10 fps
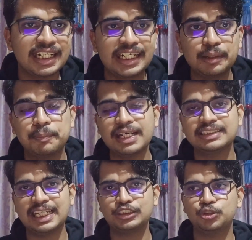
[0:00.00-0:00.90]
That
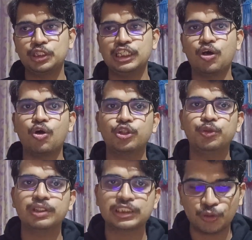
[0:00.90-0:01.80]
depends actually on
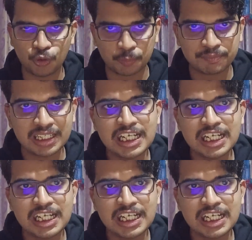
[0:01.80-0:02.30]
your score.